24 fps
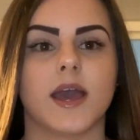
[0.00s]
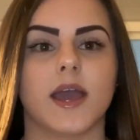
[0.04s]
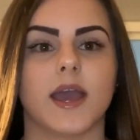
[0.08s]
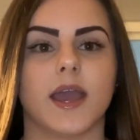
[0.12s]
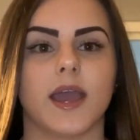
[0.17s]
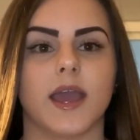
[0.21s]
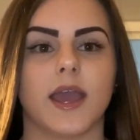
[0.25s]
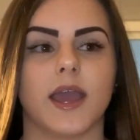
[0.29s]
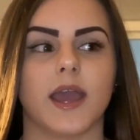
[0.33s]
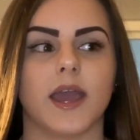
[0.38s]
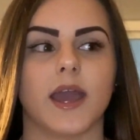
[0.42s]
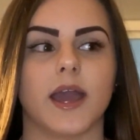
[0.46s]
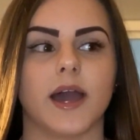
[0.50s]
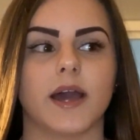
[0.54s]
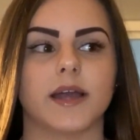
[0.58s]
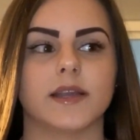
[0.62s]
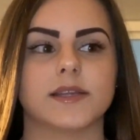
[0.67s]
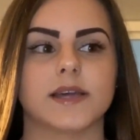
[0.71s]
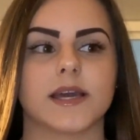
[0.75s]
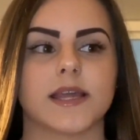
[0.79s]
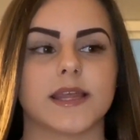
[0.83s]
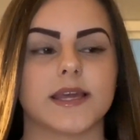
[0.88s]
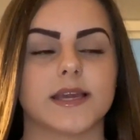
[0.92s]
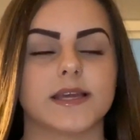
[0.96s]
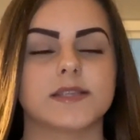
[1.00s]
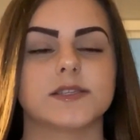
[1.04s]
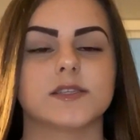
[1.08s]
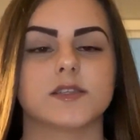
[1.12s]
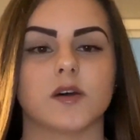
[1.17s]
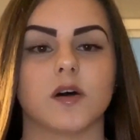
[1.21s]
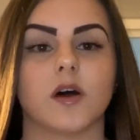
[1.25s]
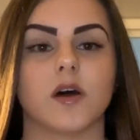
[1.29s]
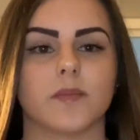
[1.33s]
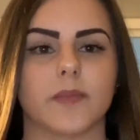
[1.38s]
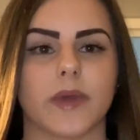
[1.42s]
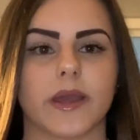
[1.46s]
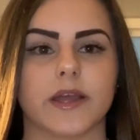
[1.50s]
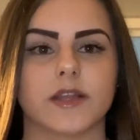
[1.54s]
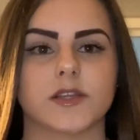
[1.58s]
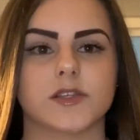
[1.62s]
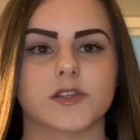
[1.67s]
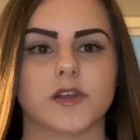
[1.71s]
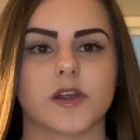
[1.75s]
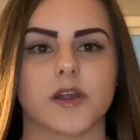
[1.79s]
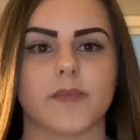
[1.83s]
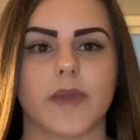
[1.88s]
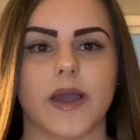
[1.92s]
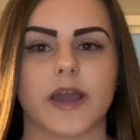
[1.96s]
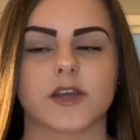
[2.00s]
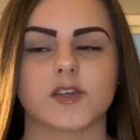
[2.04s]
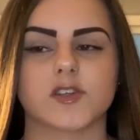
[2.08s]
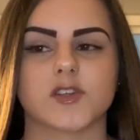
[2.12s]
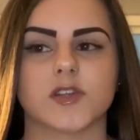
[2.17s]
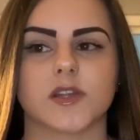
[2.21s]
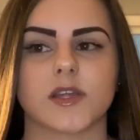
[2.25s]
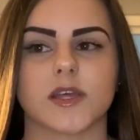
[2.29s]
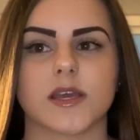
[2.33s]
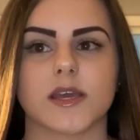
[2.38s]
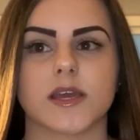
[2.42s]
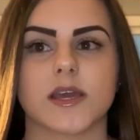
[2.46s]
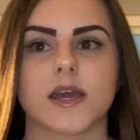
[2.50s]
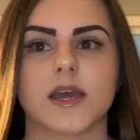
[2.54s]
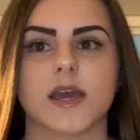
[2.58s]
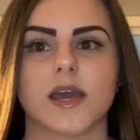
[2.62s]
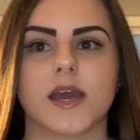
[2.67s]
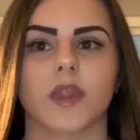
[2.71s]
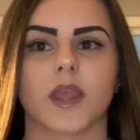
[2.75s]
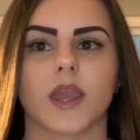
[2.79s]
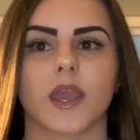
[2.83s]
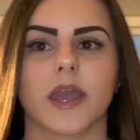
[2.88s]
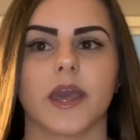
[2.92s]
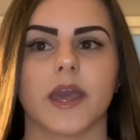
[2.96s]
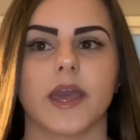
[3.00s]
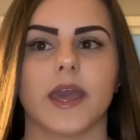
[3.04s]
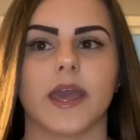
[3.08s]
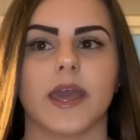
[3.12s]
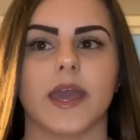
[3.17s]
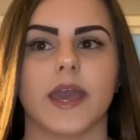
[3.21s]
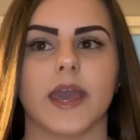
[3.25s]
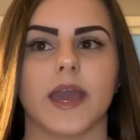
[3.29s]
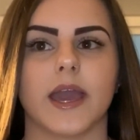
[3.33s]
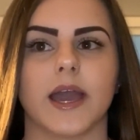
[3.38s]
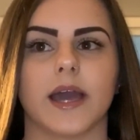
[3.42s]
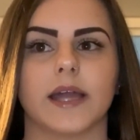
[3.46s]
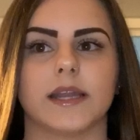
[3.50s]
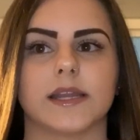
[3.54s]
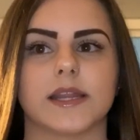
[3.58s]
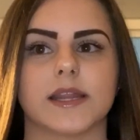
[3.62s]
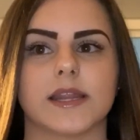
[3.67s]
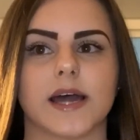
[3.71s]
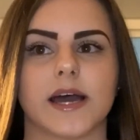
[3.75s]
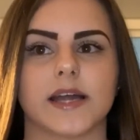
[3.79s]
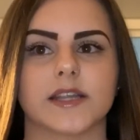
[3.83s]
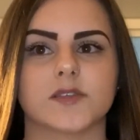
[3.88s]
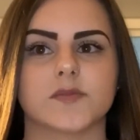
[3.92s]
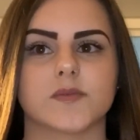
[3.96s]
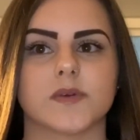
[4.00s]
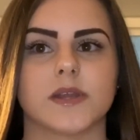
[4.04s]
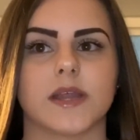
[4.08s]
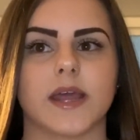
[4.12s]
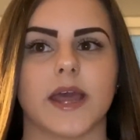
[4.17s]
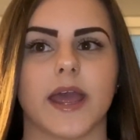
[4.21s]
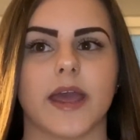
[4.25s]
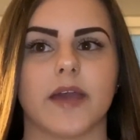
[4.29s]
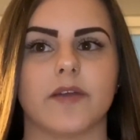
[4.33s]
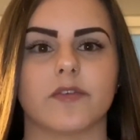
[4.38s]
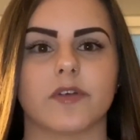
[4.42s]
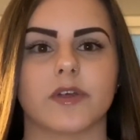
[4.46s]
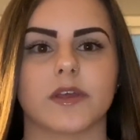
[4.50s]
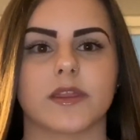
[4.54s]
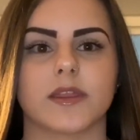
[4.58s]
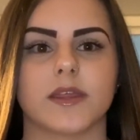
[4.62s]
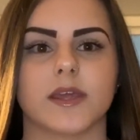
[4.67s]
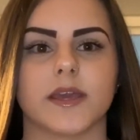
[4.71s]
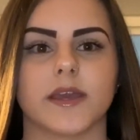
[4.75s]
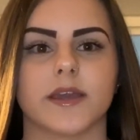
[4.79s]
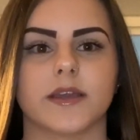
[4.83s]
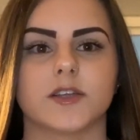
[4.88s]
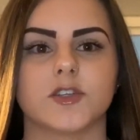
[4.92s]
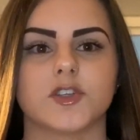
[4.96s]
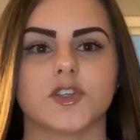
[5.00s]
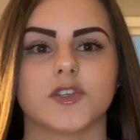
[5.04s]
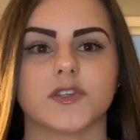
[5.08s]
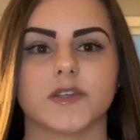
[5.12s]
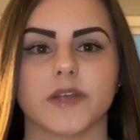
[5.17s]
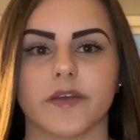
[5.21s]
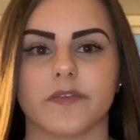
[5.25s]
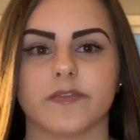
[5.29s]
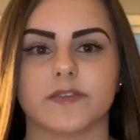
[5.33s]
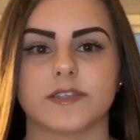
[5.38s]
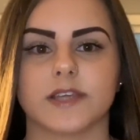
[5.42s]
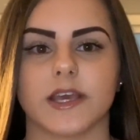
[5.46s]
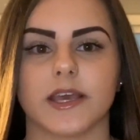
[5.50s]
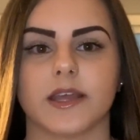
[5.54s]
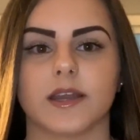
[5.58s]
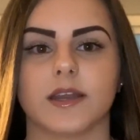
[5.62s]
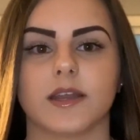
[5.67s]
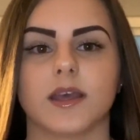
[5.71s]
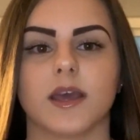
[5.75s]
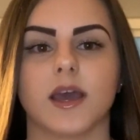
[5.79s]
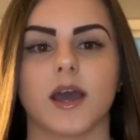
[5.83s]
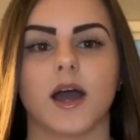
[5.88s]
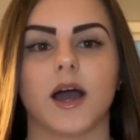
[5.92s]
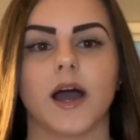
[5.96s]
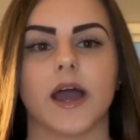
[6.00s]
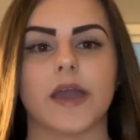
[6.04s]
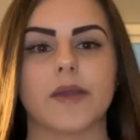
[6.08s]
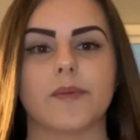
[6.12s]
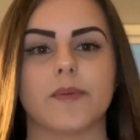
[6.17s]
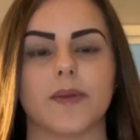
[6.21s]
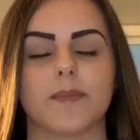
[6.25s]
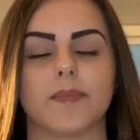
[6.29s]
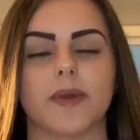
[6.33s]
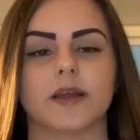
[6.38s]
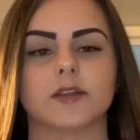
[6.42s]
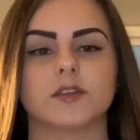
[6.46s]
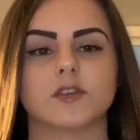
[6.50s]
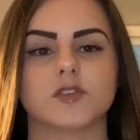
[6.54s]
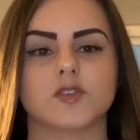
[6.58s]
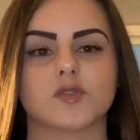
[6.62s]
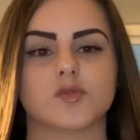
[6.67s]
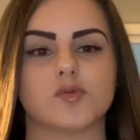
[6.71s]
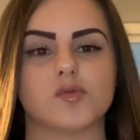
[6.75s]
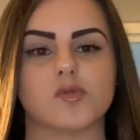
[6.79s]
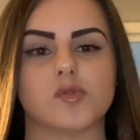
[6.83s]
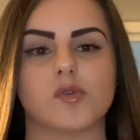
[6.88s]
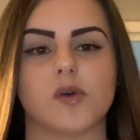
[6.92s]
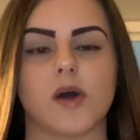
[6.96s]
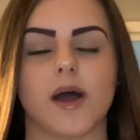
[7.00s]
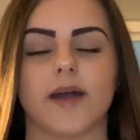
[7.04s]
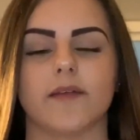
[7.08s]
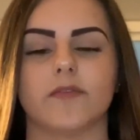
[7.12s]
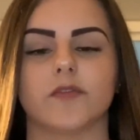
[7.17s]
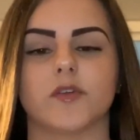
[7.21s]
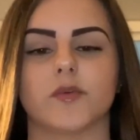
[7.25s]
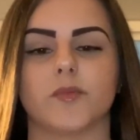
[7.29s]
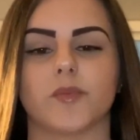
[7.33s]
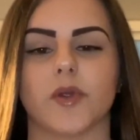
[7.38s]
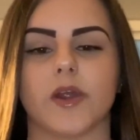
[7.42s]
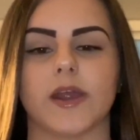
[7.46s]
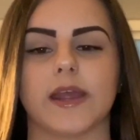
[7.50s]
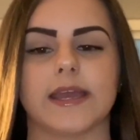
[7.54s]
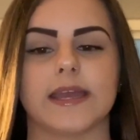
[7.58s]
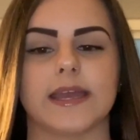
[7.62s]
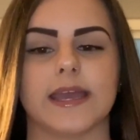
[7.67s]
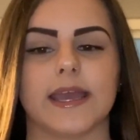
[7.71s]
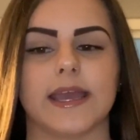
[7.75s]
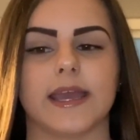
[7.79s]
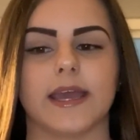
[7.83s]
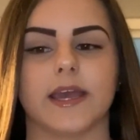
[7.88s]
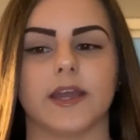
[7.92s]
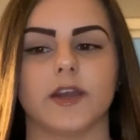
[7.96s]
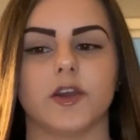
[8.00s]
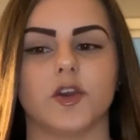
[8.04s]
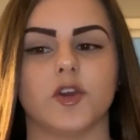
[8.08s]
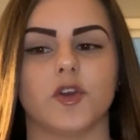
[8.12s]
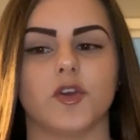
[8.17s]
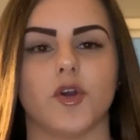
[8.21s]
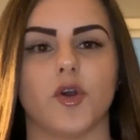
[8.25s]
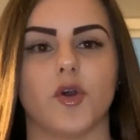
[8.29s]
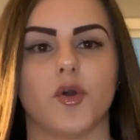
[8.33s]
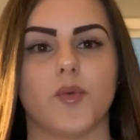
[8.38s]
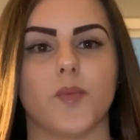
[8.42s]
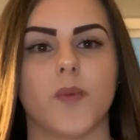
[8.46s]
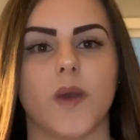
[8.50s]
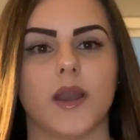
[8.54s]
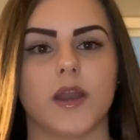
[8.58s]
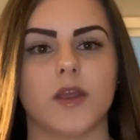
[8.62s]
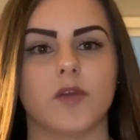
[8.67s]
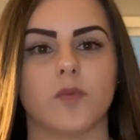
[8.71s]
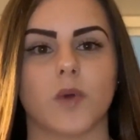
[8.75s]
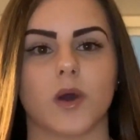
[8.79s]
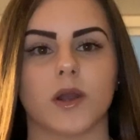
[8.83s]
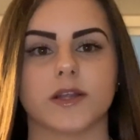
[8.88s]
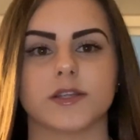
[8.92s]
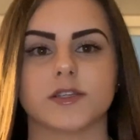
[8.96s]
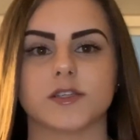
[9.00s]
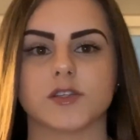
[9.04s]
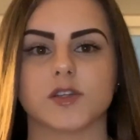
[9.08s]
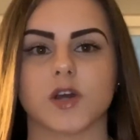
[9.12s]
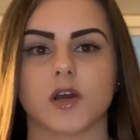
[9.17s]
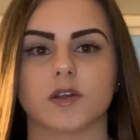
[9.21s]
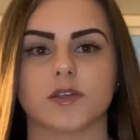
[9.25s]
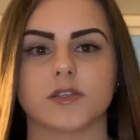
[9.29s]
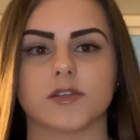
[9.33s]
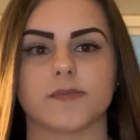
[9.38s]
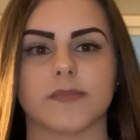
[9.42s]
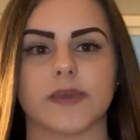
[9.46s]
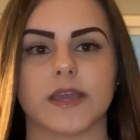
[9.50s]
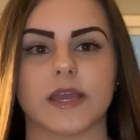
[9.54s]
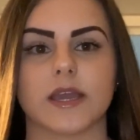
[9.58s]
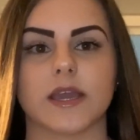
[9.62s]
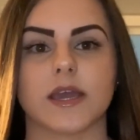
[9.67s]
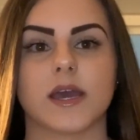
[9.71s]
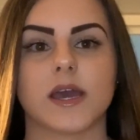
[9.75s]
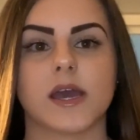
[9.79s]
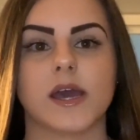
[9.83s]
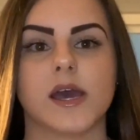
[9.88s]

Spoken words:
and I think it's still on my Instagram actually. And that's when everything shifted. I went back to school after break, and nobody wanted to talk to me.